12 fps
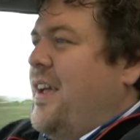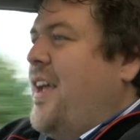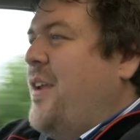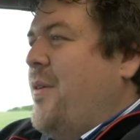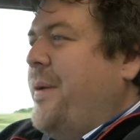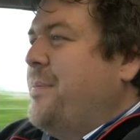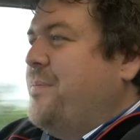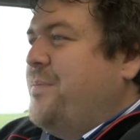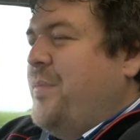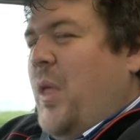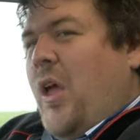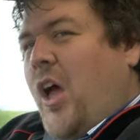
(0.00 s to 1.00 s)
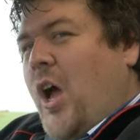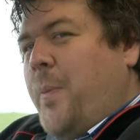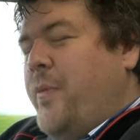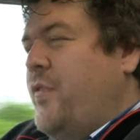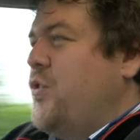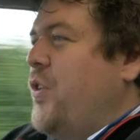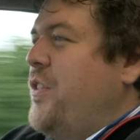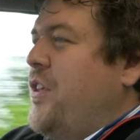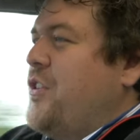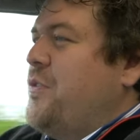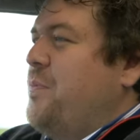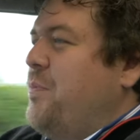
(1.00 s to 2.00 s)
Anyway, hope you've enjoyed
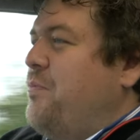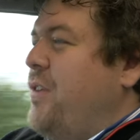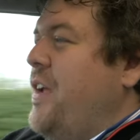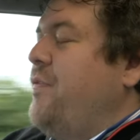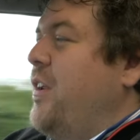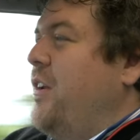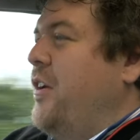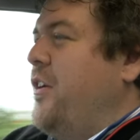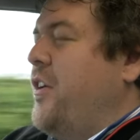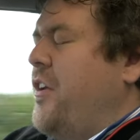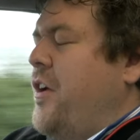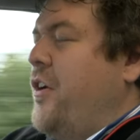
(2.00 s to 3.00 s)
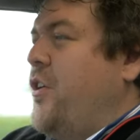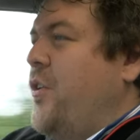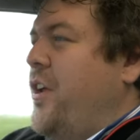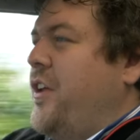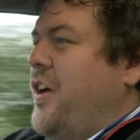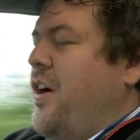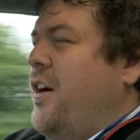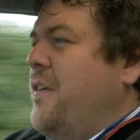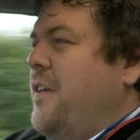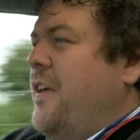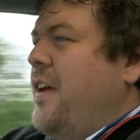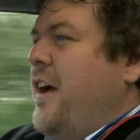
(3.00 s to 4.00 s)
this brief little look at an iconic car.
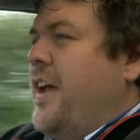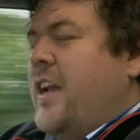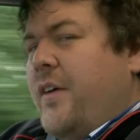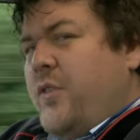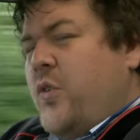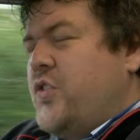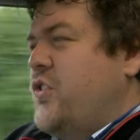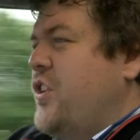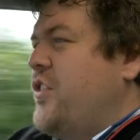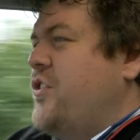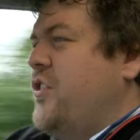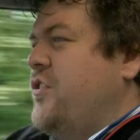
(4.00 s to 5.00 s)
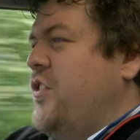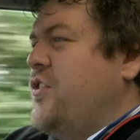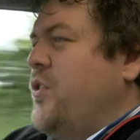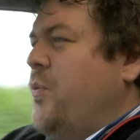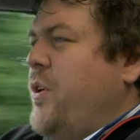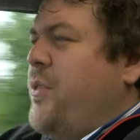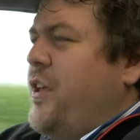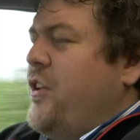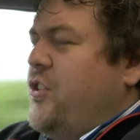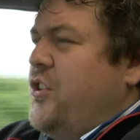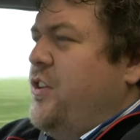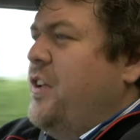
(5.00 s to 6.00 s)
I'd love your suggestions as to what you think
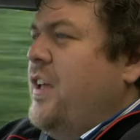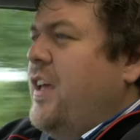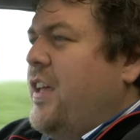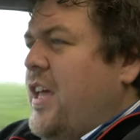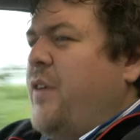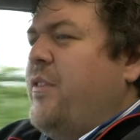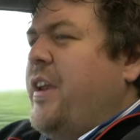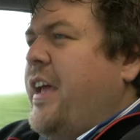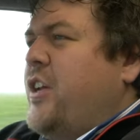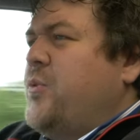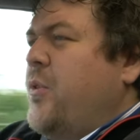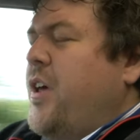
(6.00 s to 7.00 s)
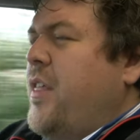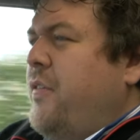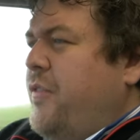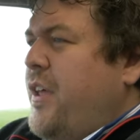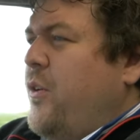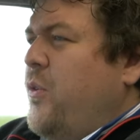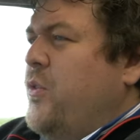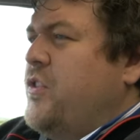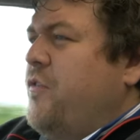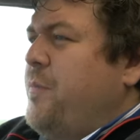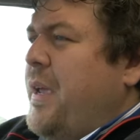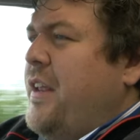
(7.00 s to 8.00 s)
I should cover next. What other vehicles
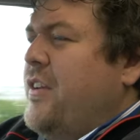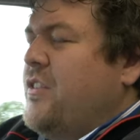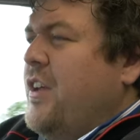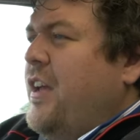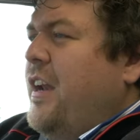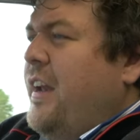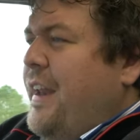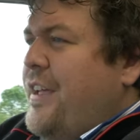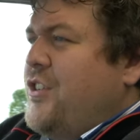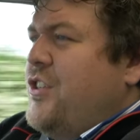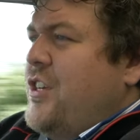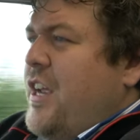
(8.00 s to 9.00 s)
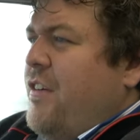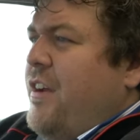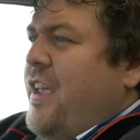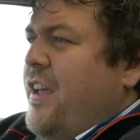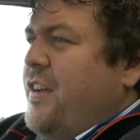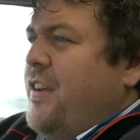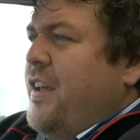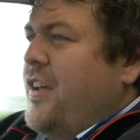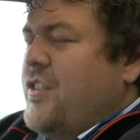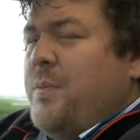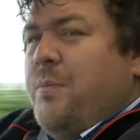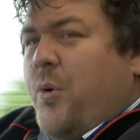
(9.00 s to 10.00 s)
have been as legendary and
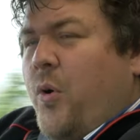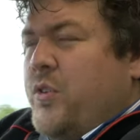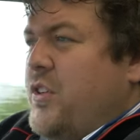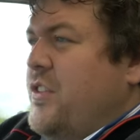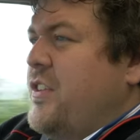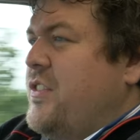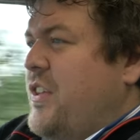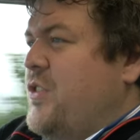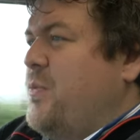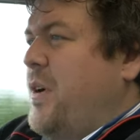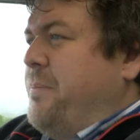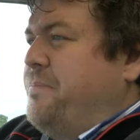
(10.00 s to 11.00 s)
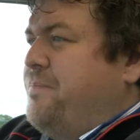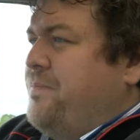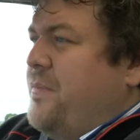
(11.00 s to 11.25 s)
as important as this one?